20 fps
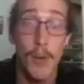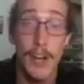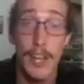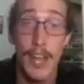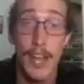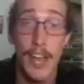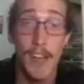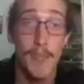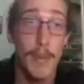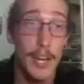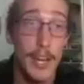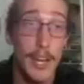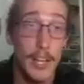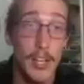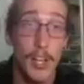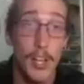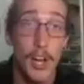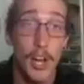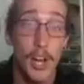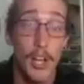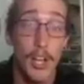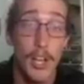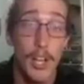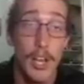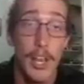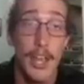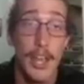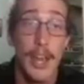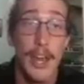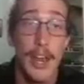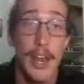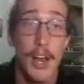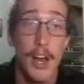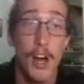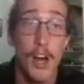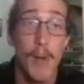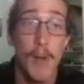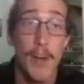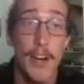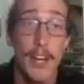have my claw, and I
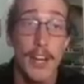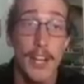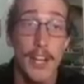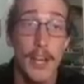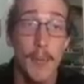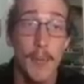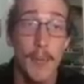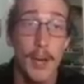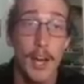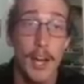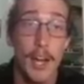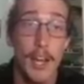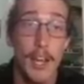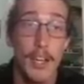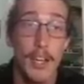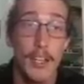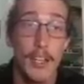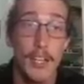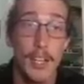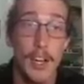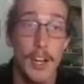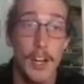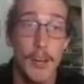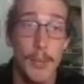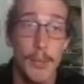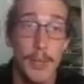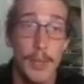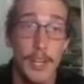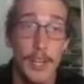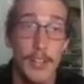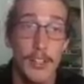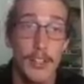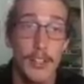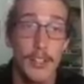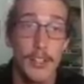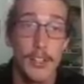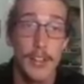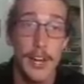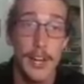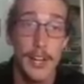already am behind the armpit,
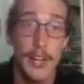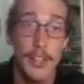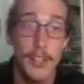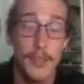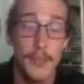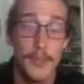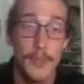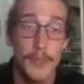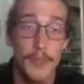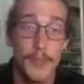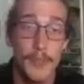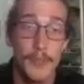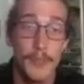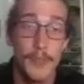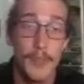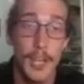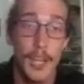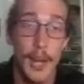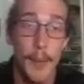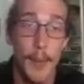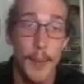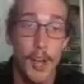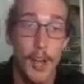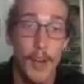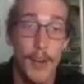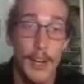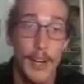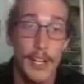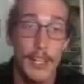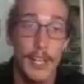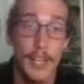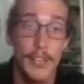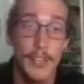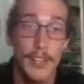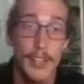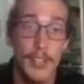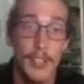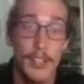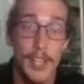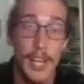correct? And I'm already
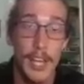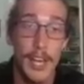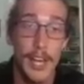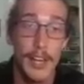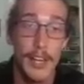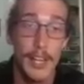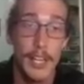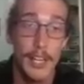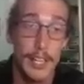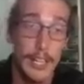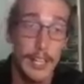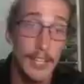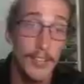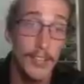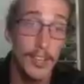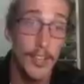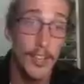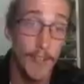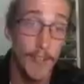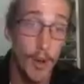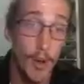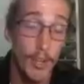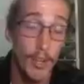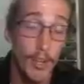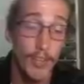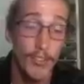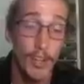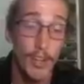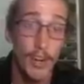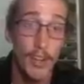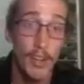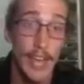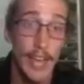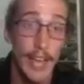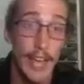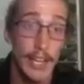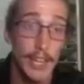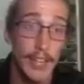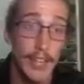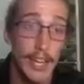lacing this leg. And he's focused on
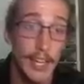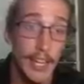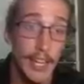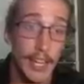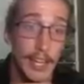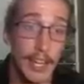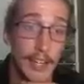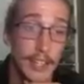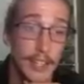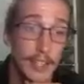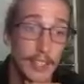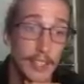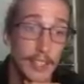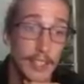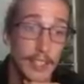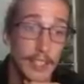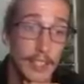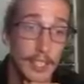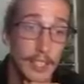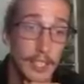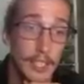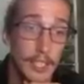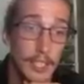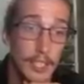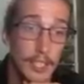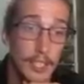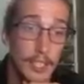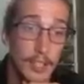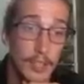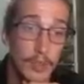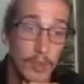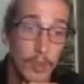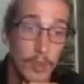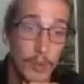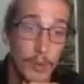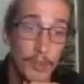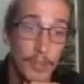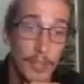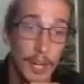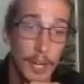attacking that leg. One
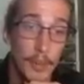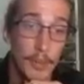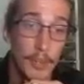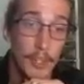more time, really